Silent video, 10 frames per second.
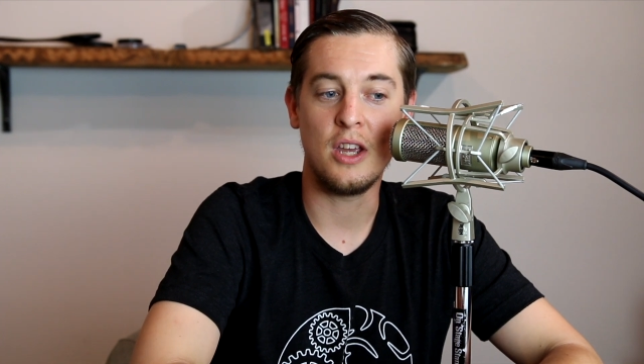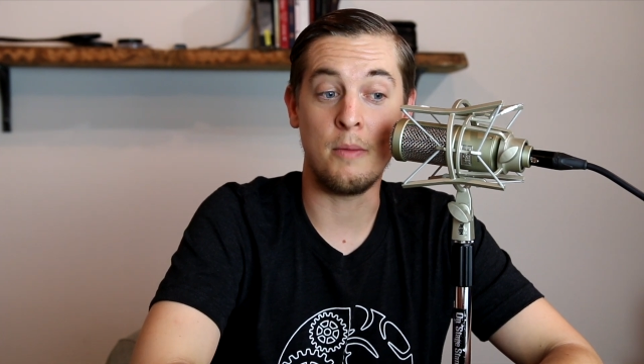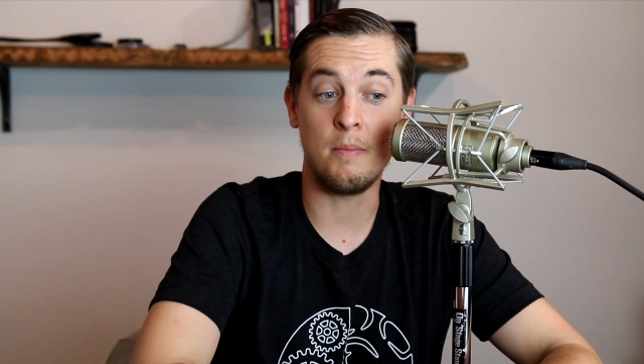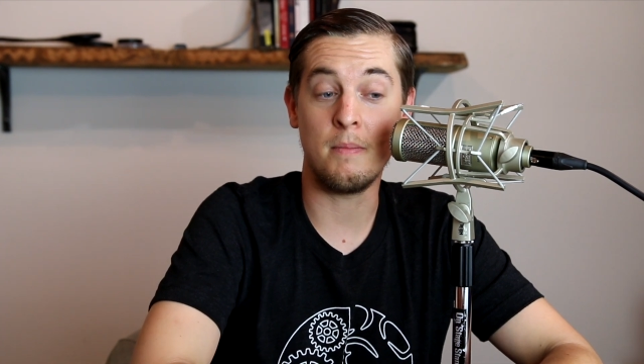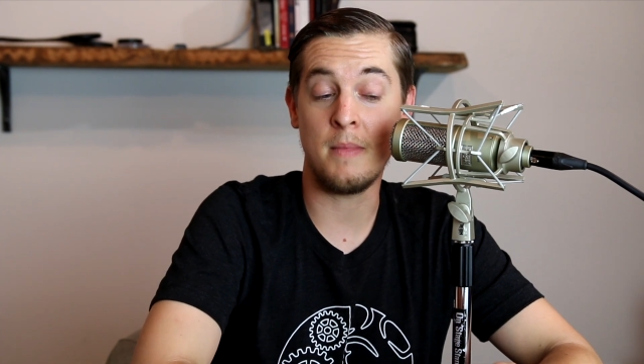
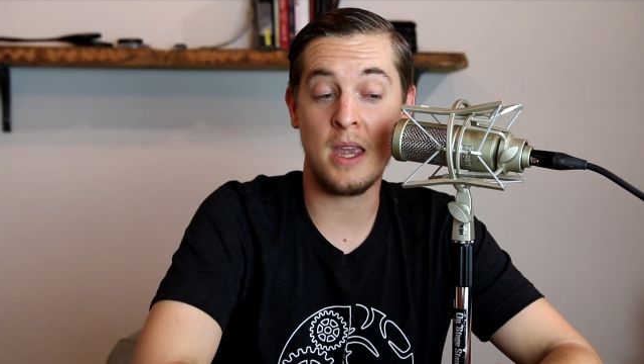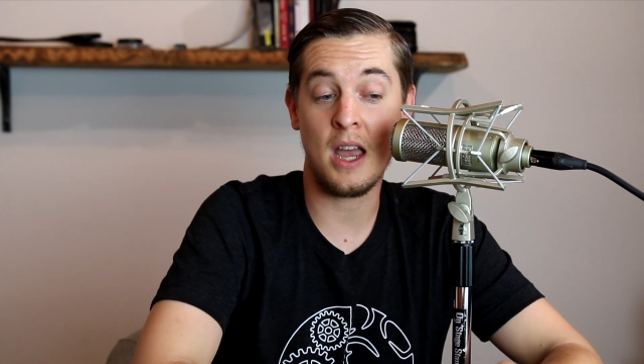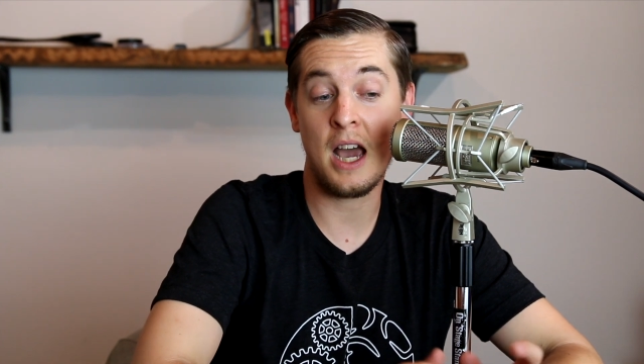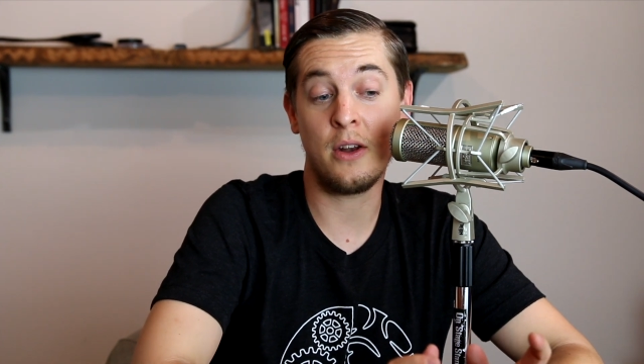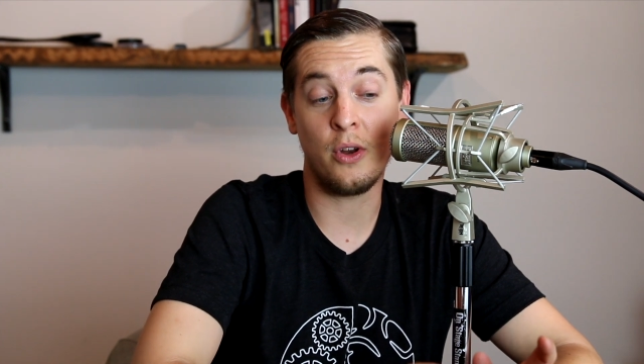
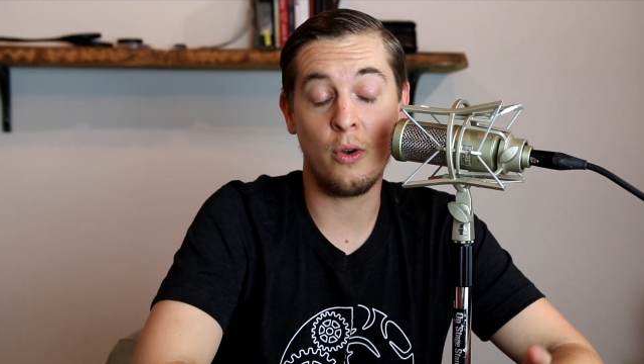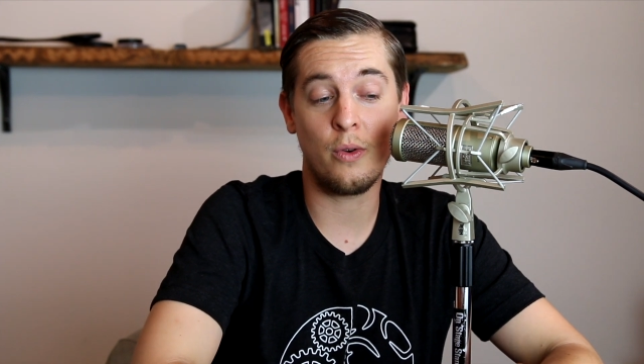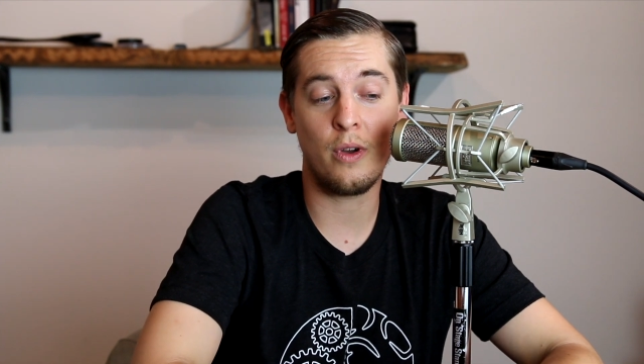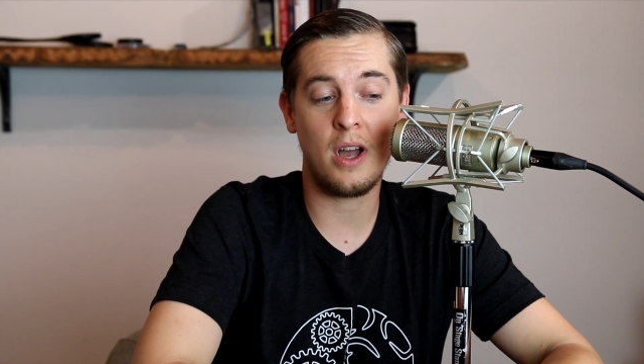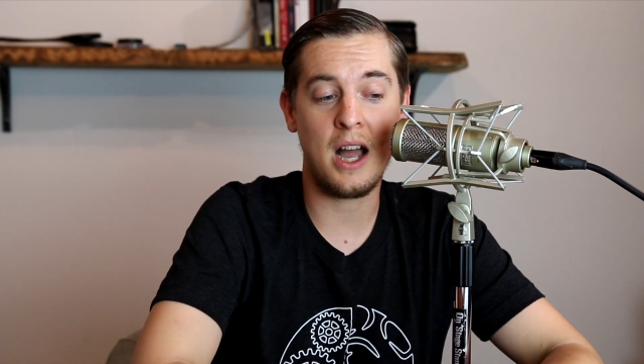I don't
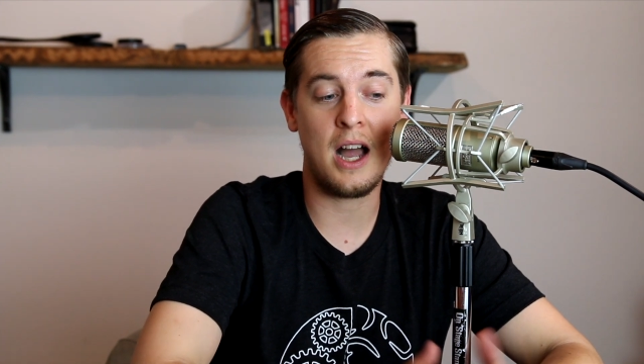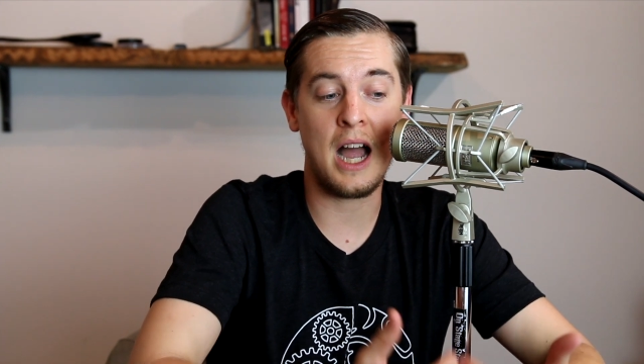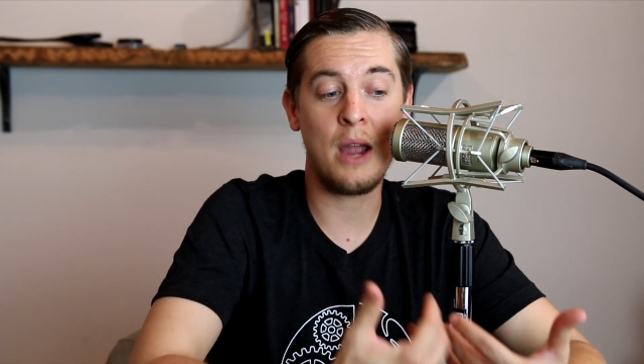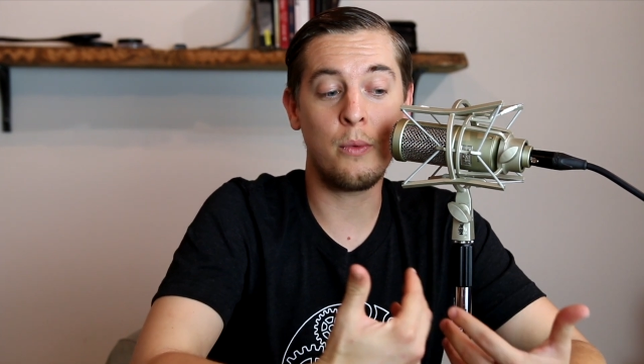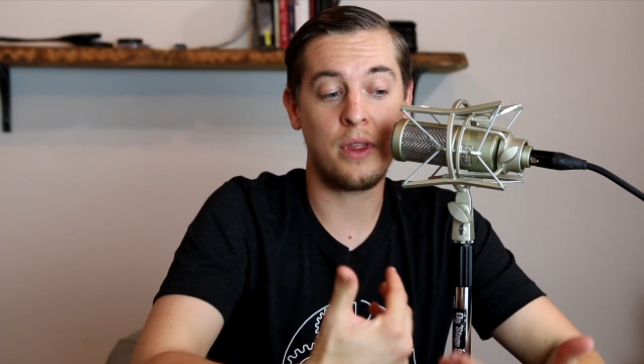know.
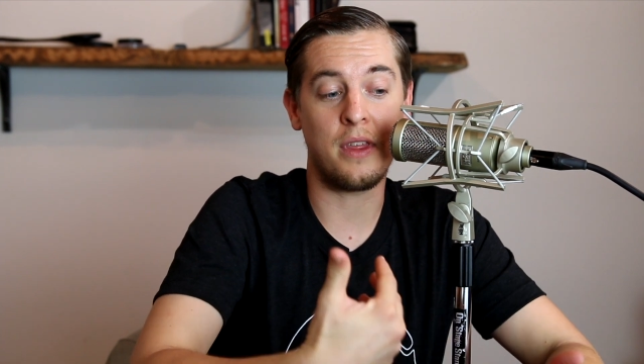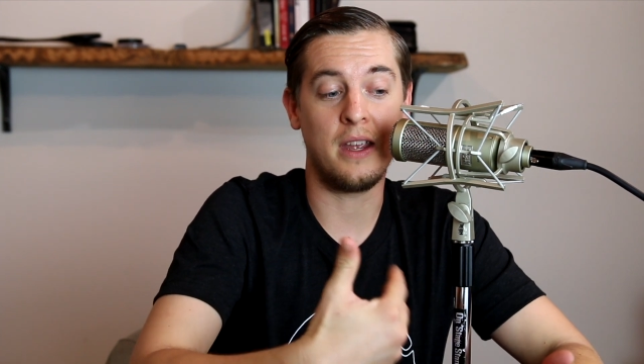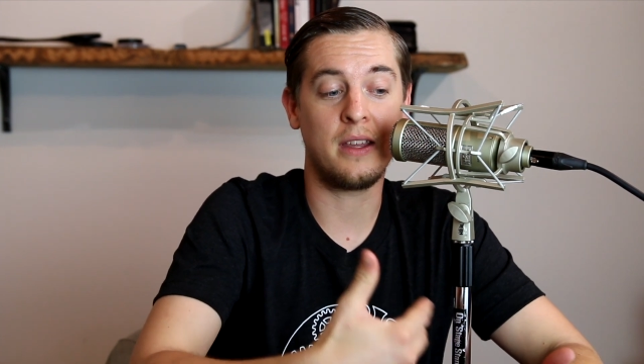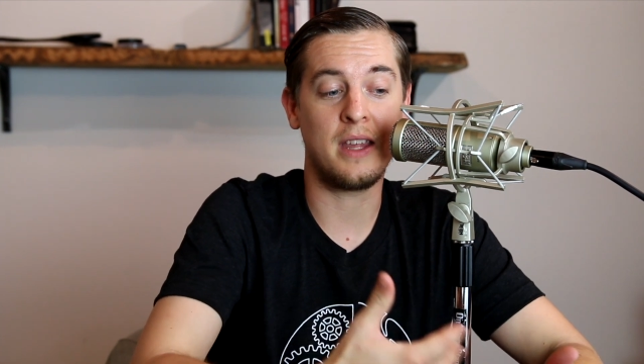I would think